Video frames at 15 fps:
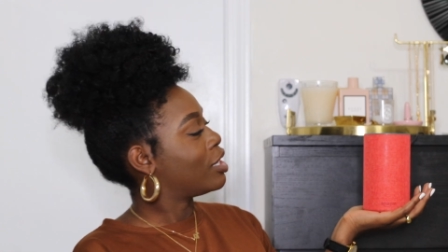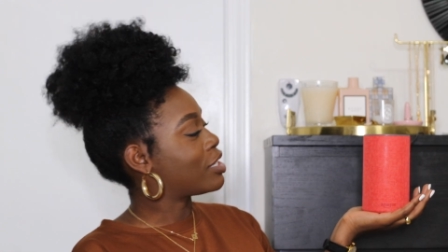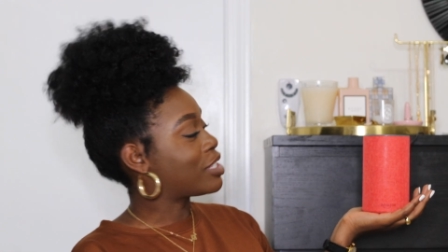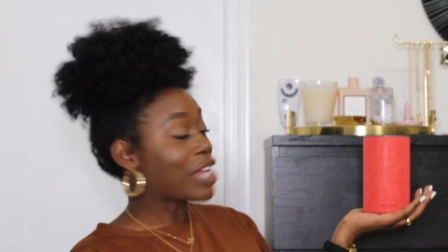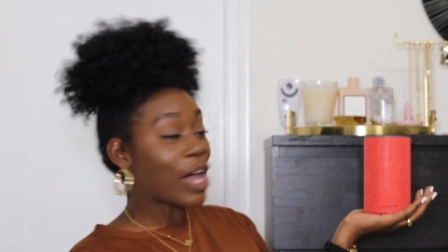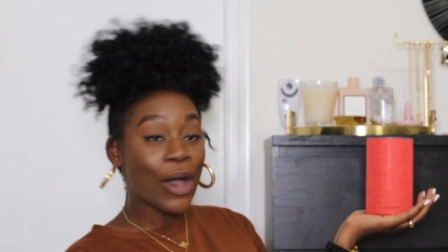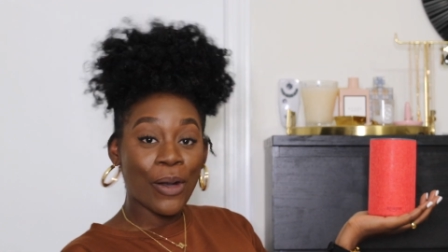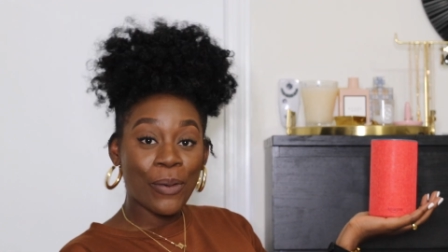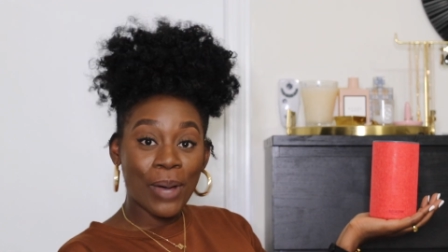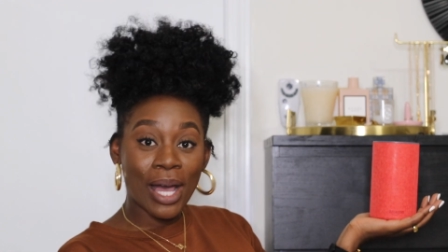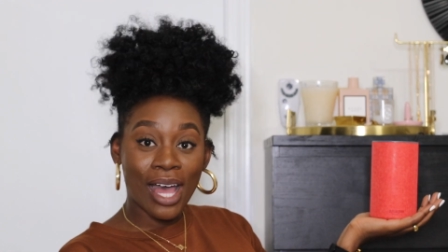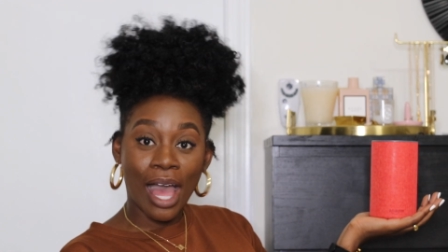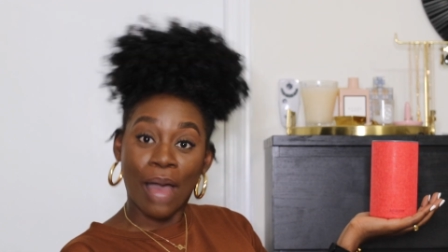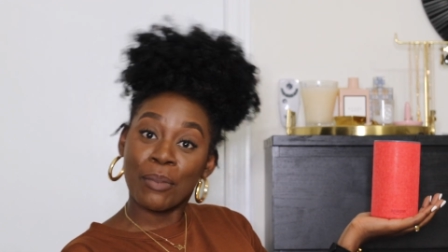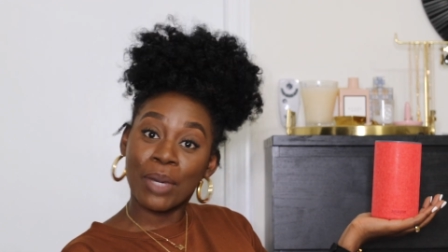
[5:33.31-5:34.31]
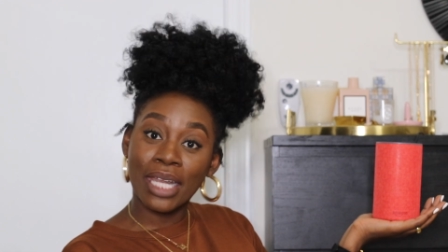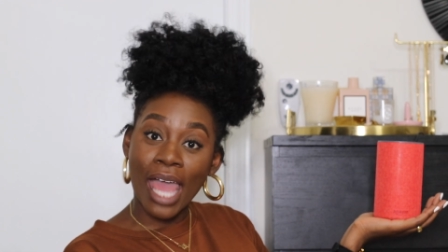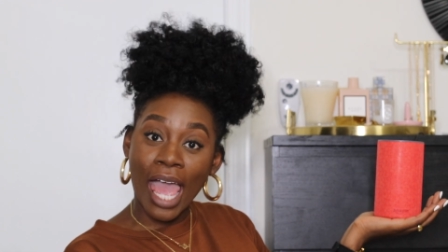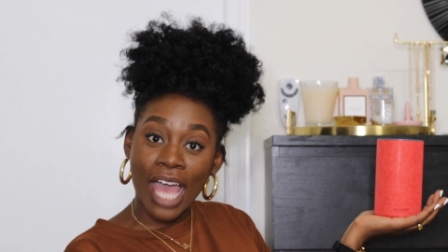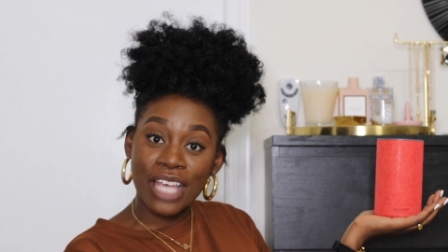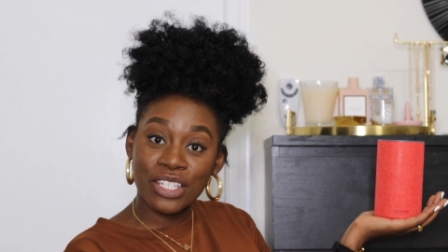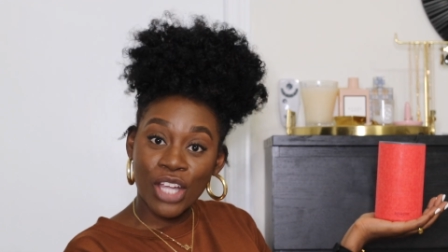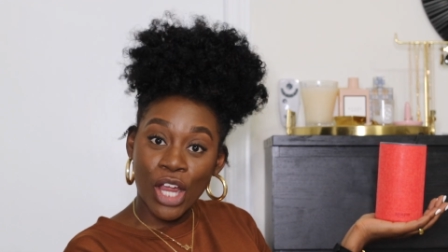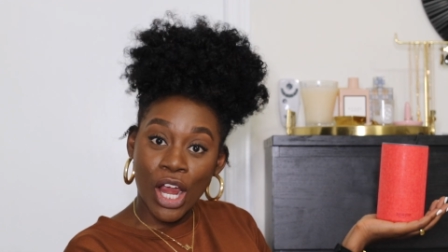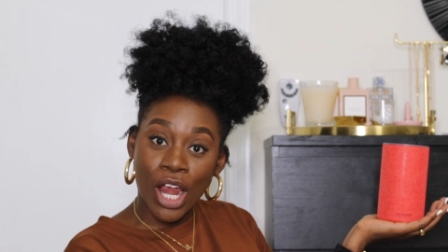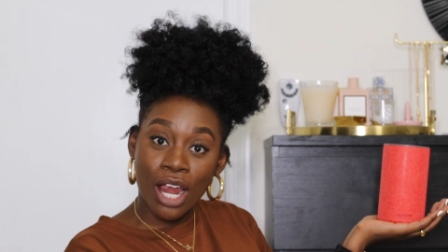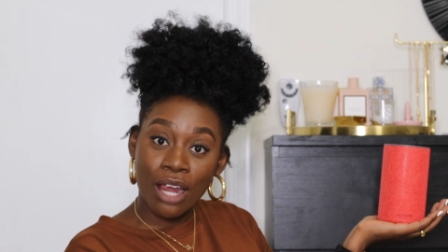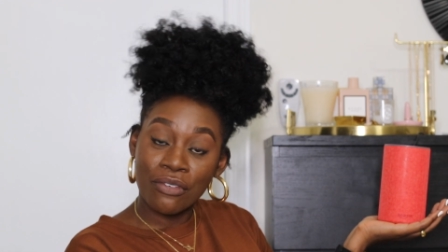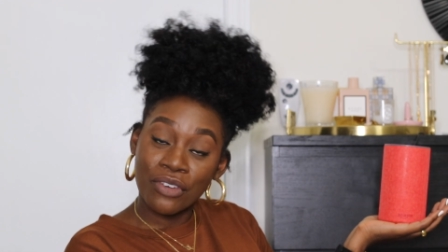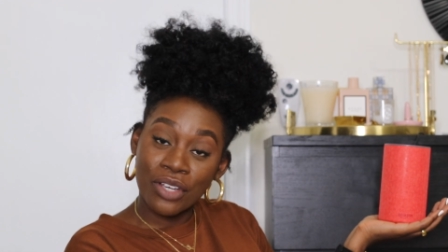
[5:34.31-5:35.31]
so I'm gonna ask
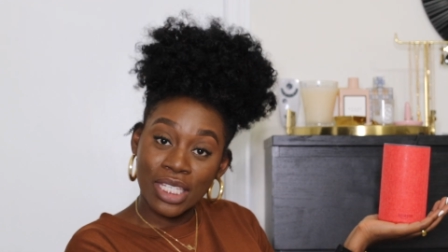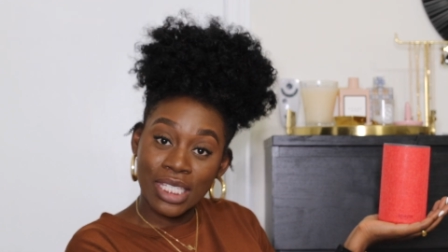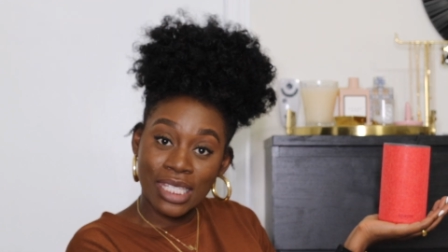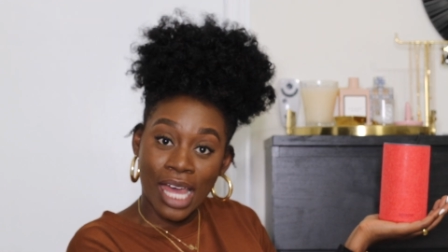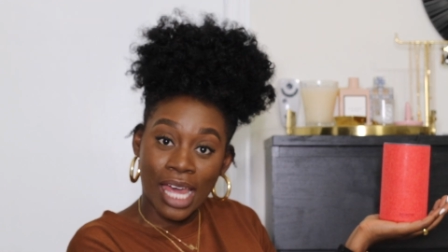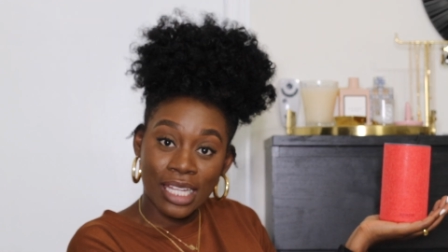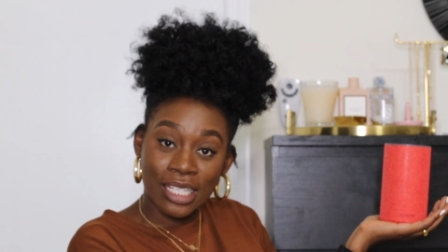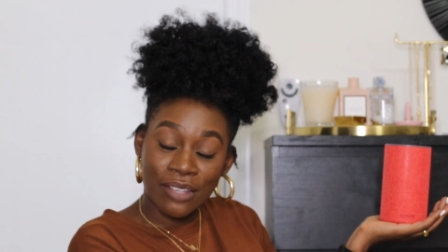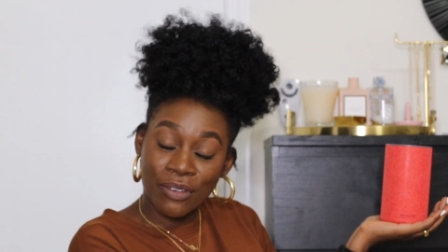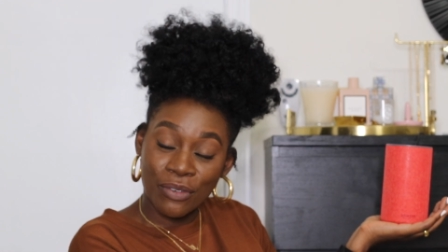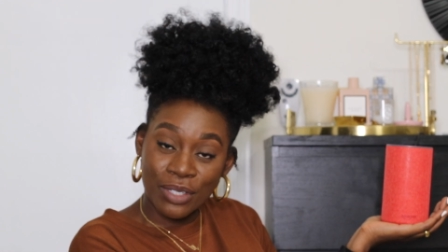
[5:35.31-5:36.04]
her for the status of a